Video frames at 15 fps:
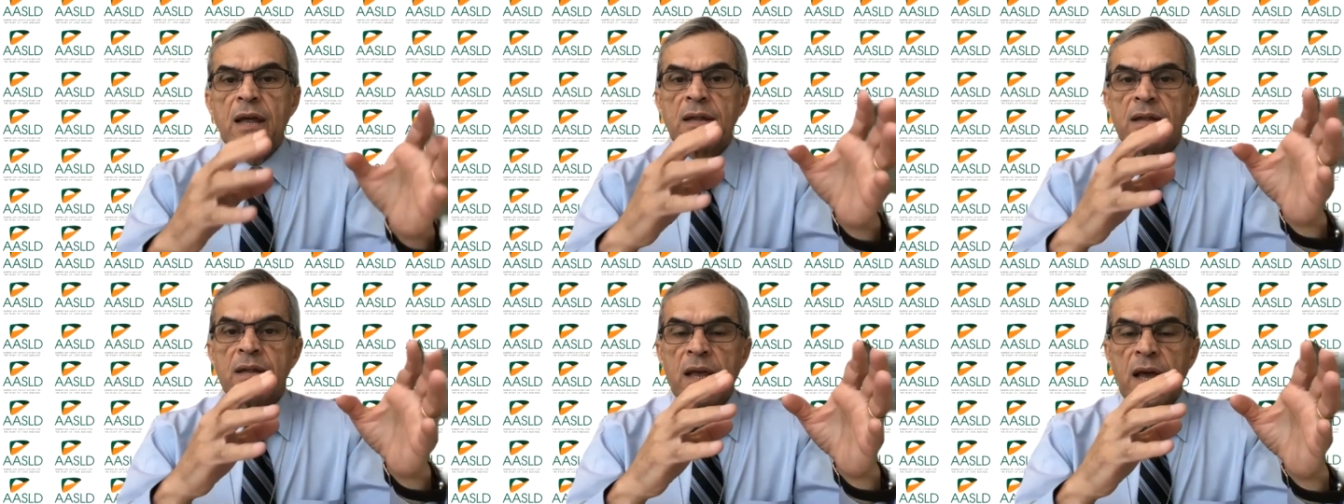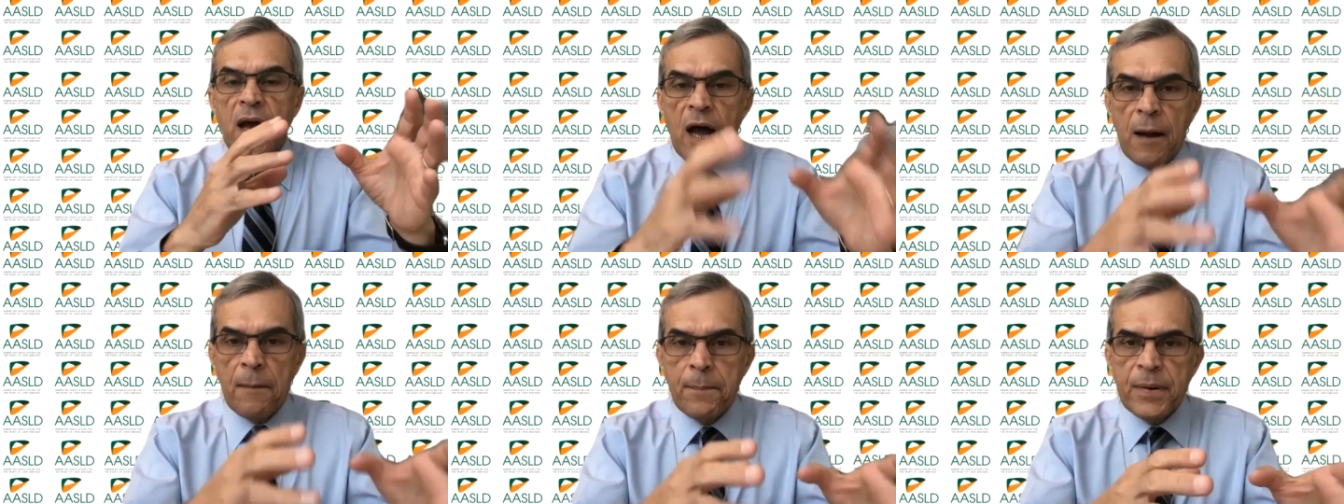they
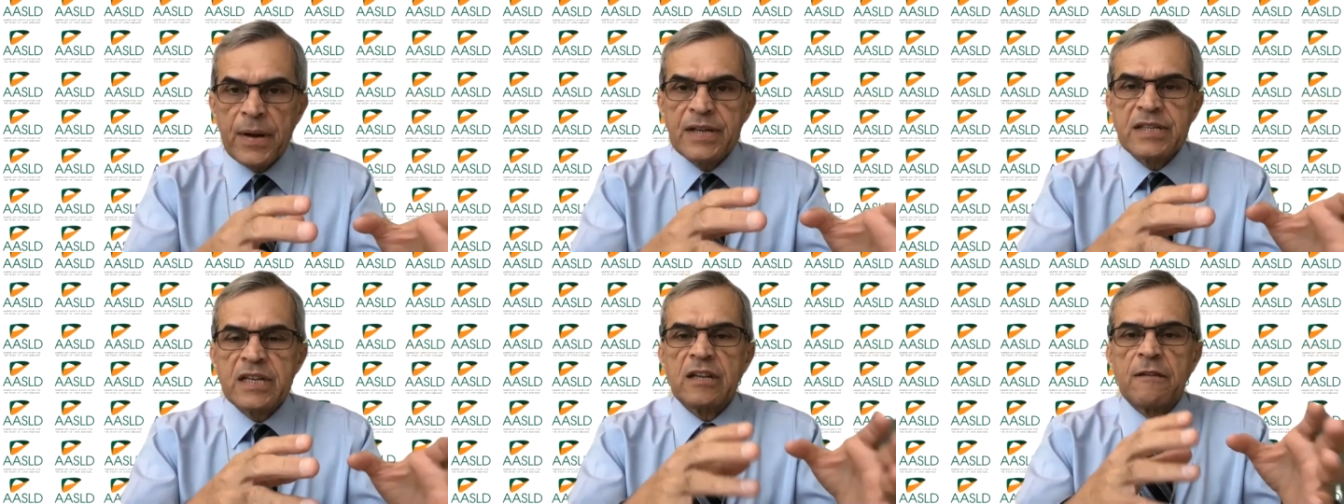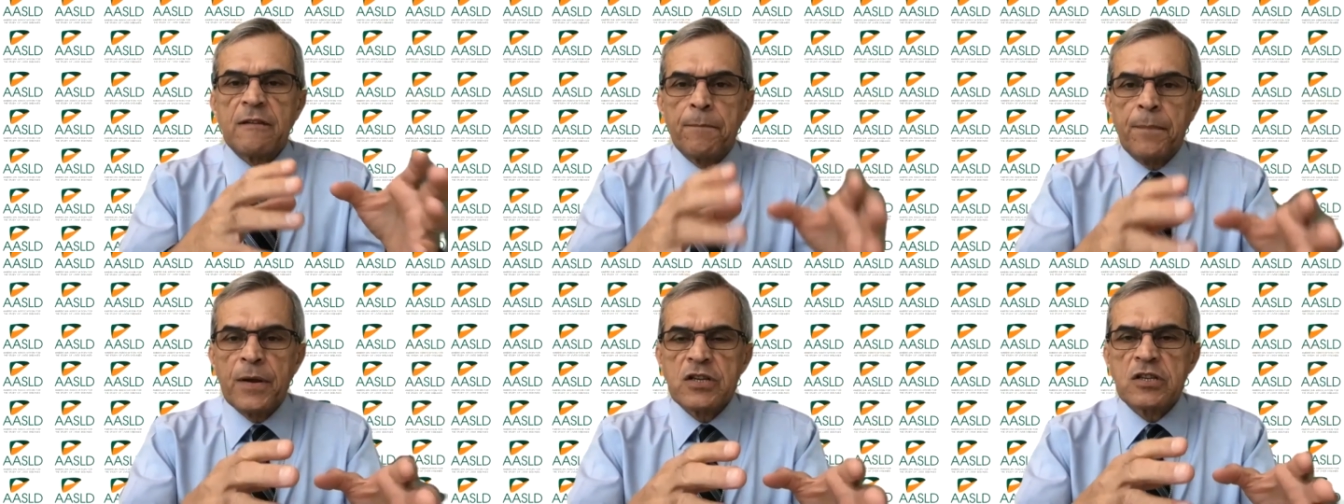are present in
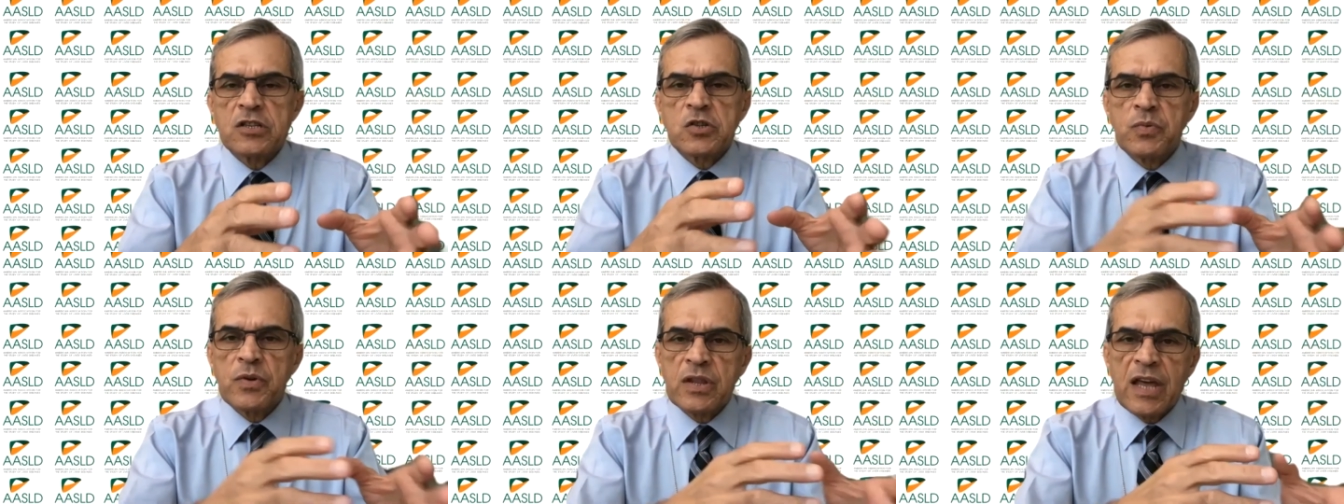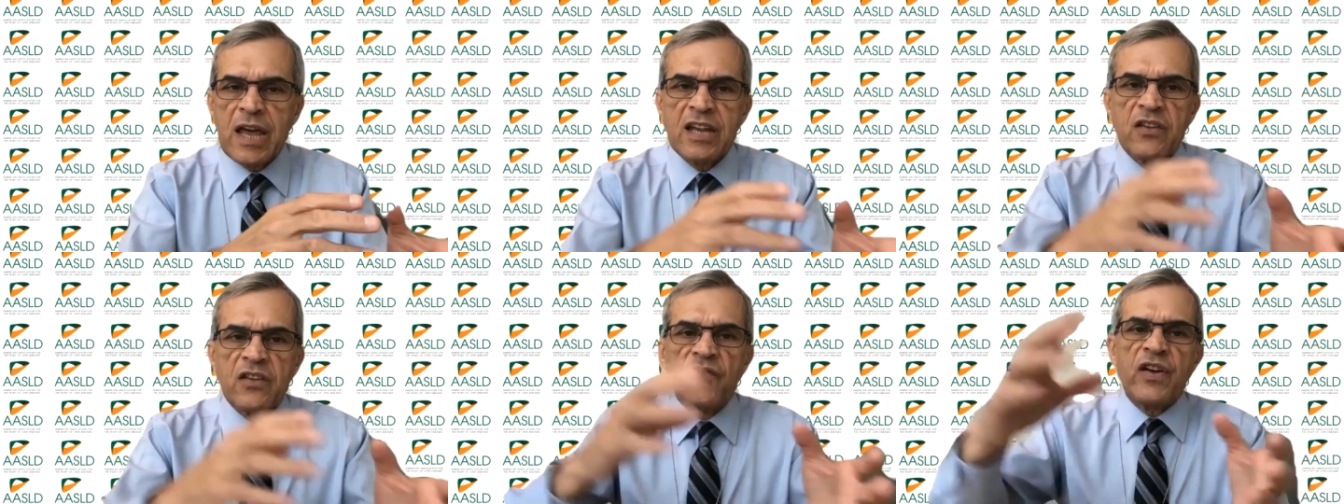patients with
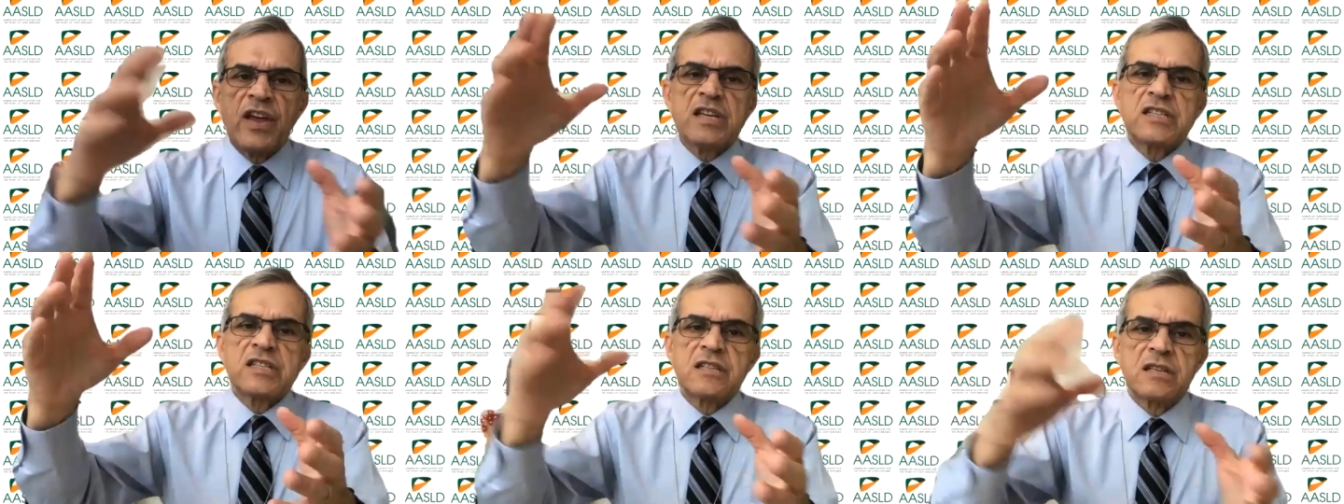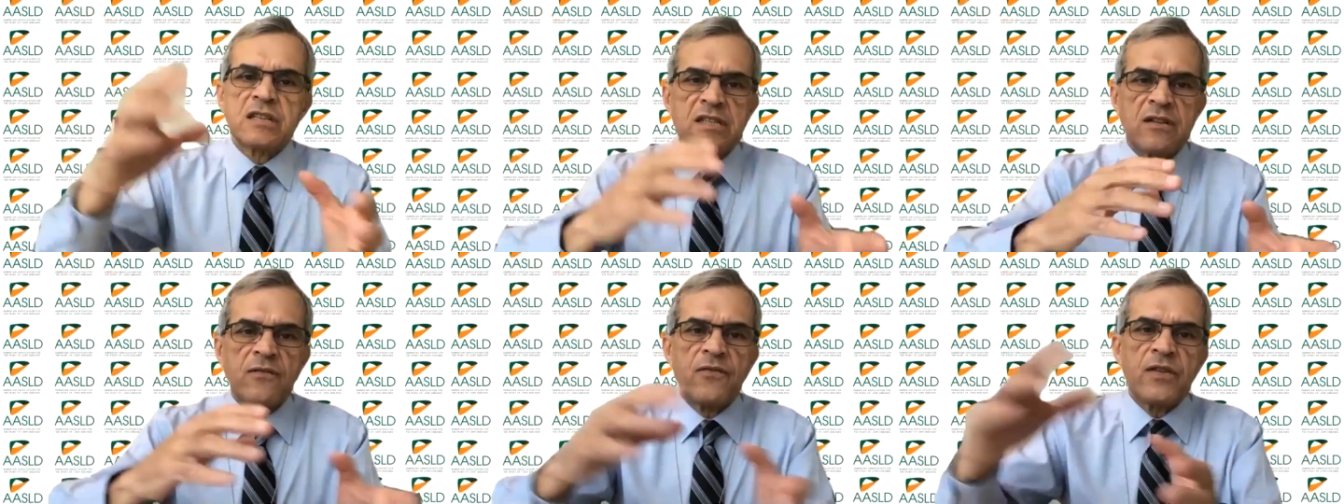advanced
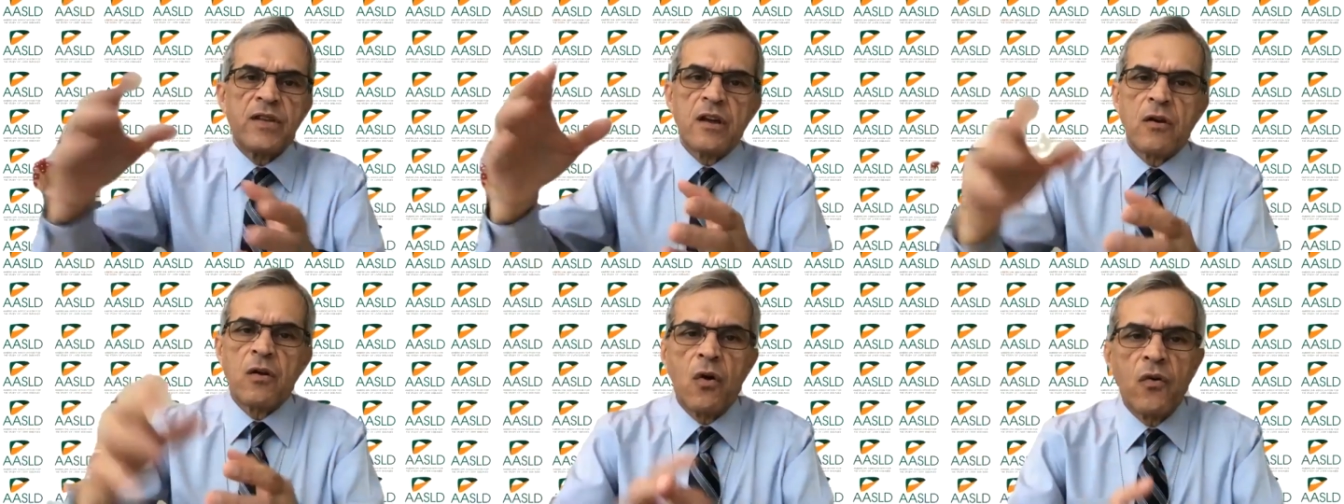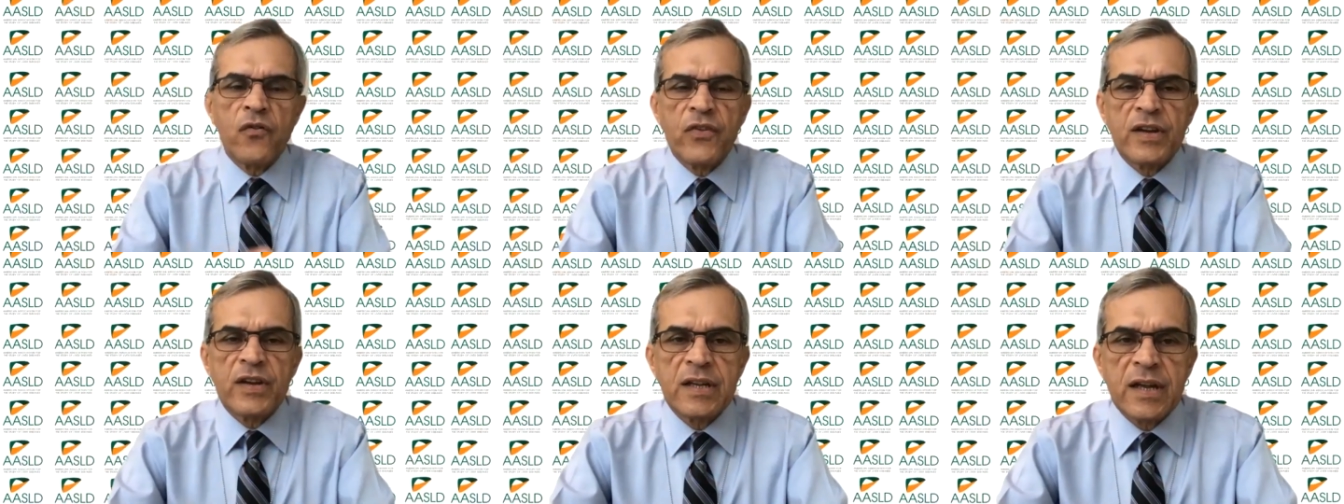severe
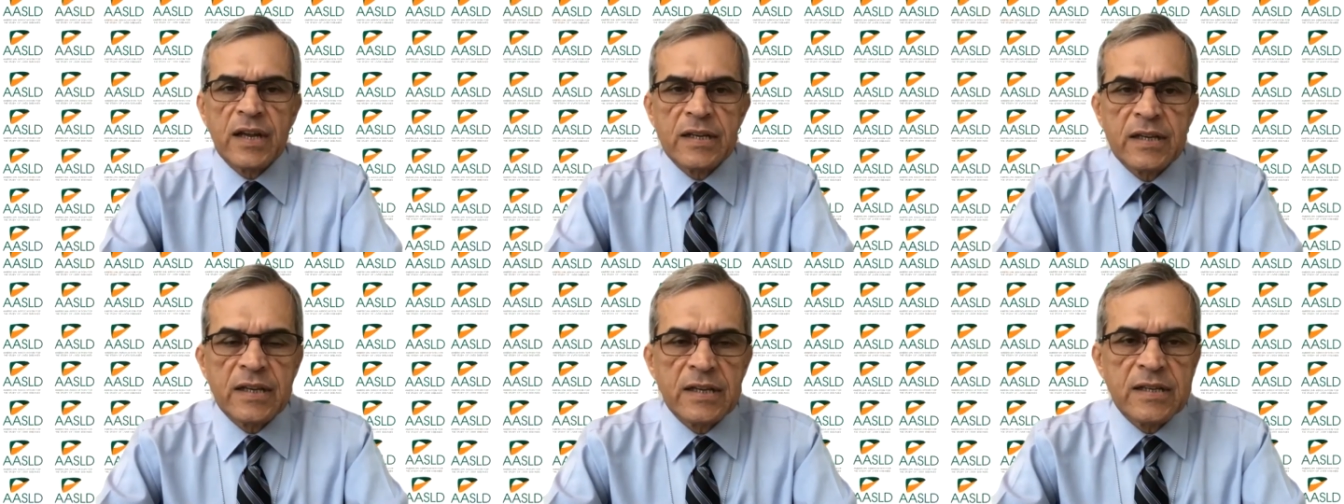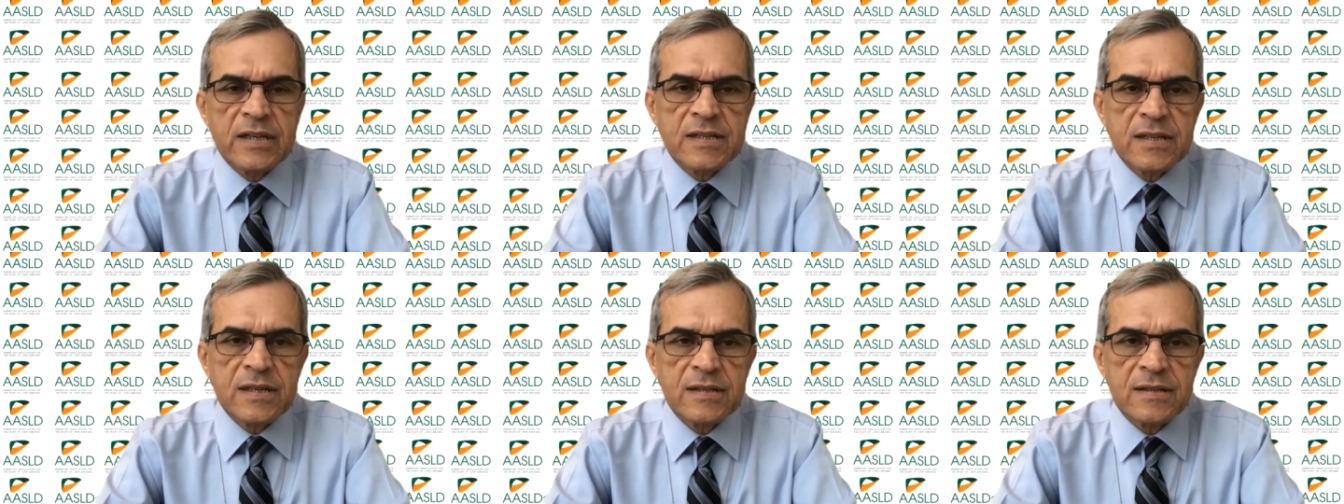COVID-19
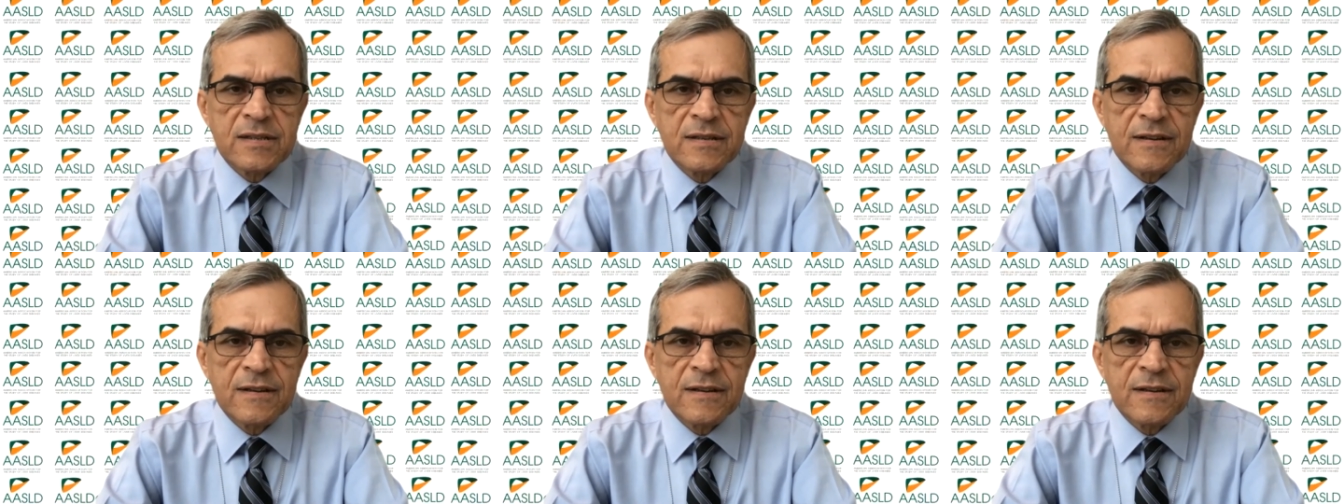disease.